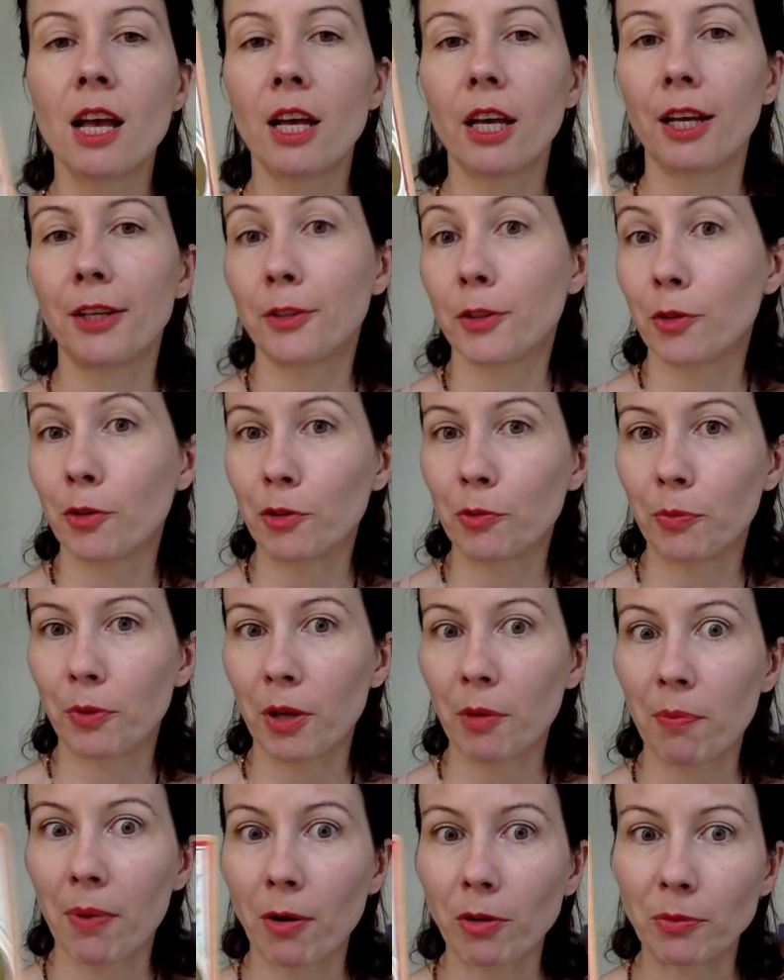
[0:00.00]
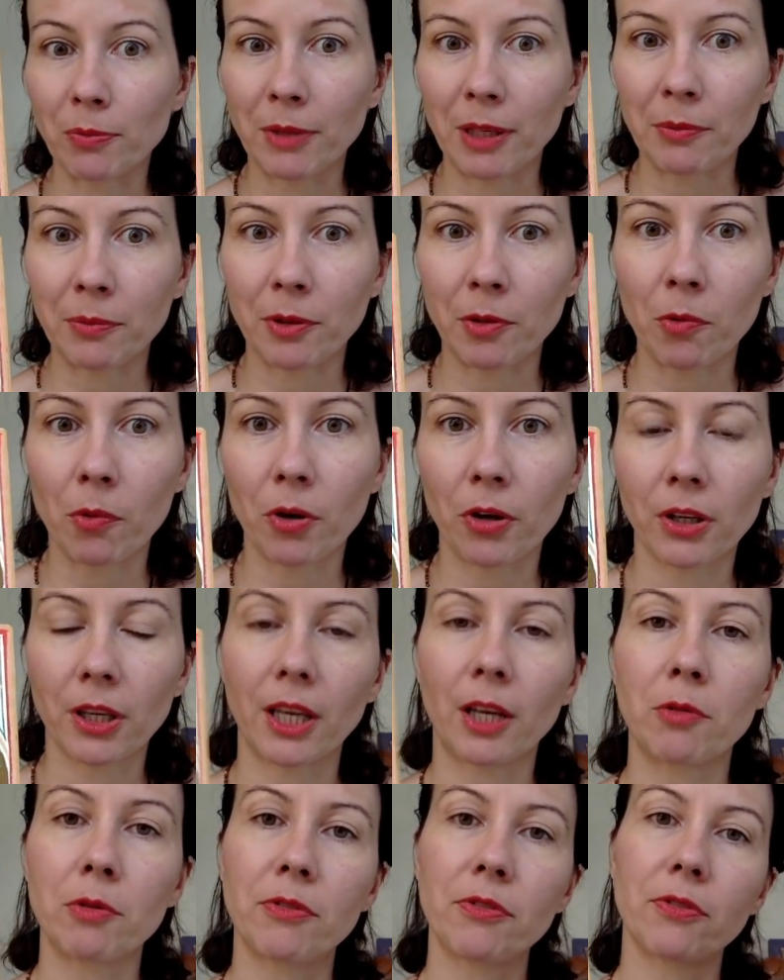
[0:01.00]
It could be about maybe
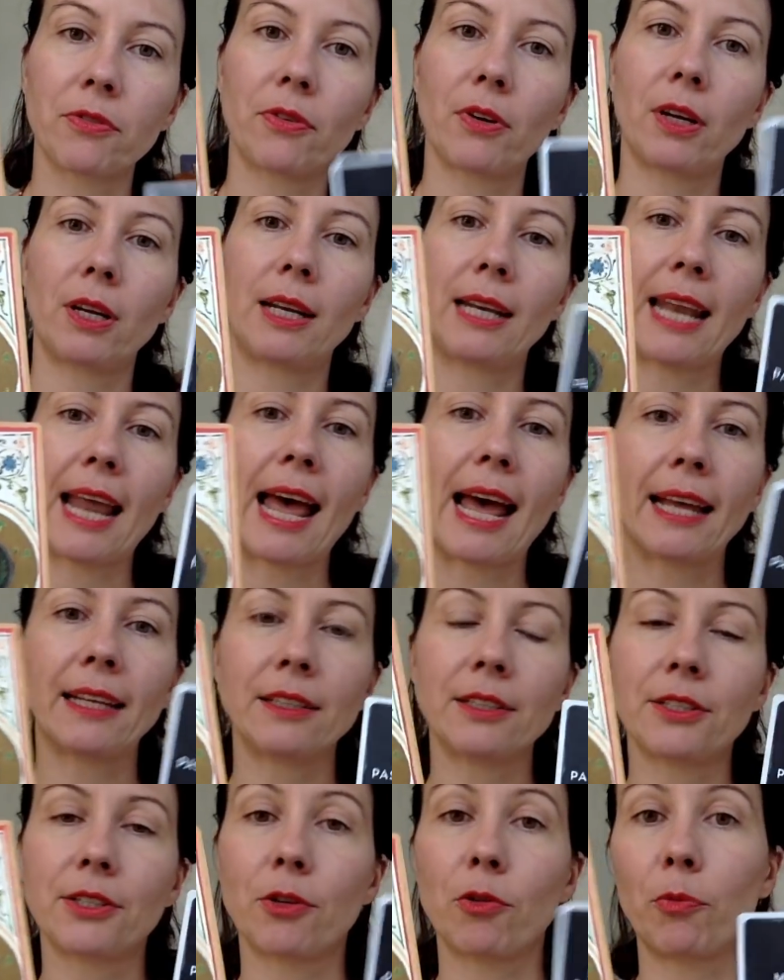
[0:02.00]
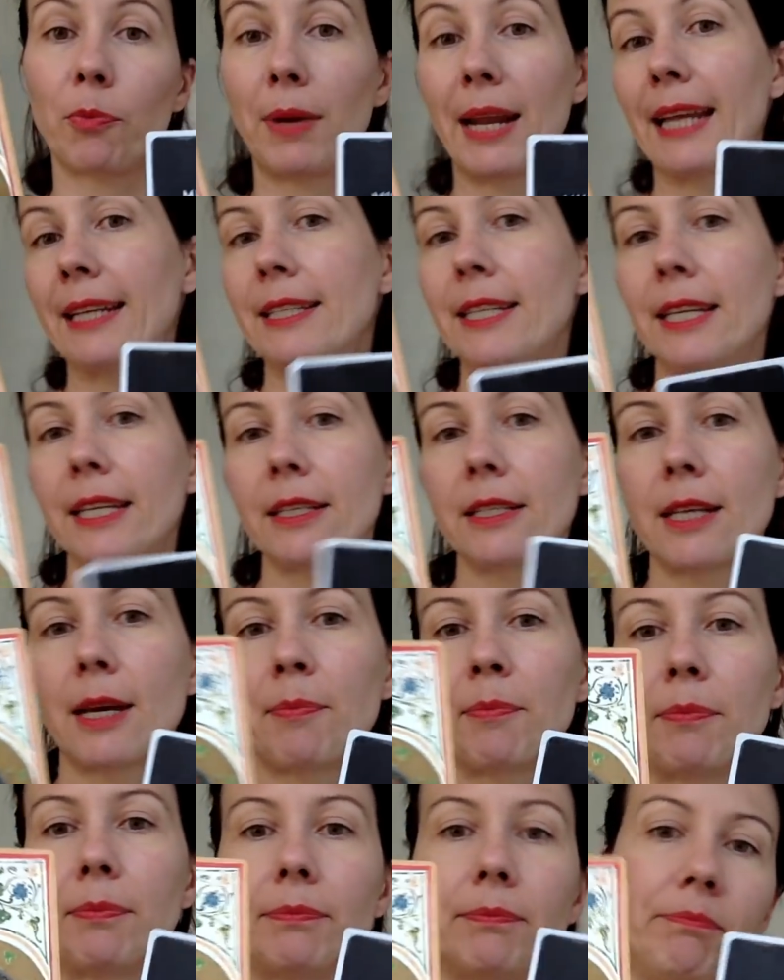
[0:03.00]
working with land, so planting
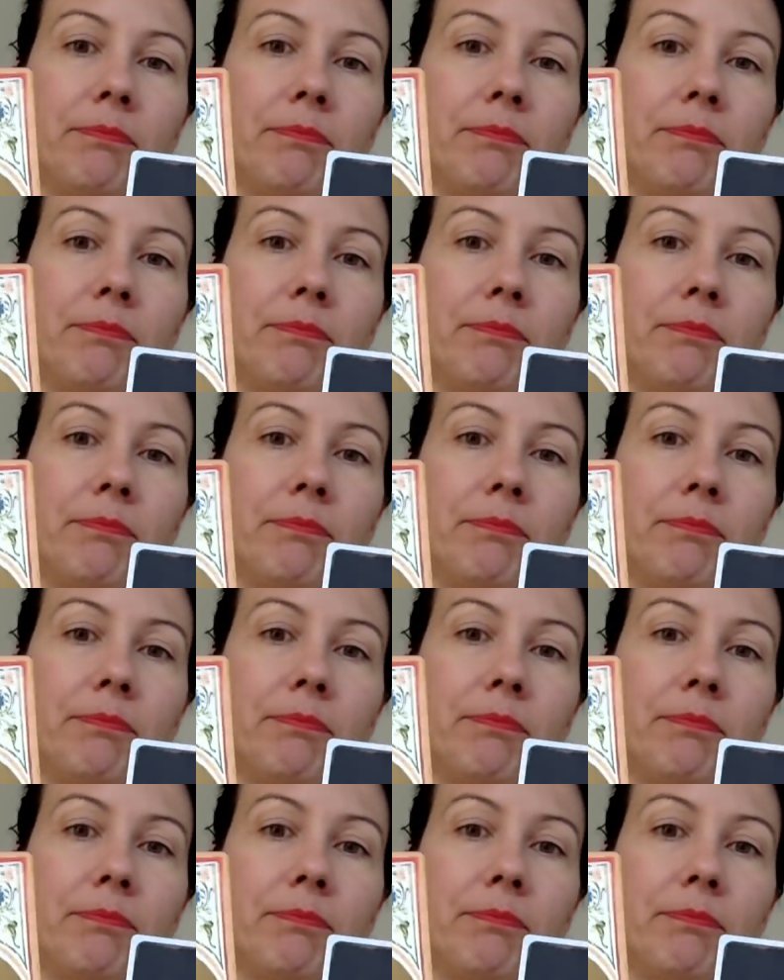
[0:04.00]
some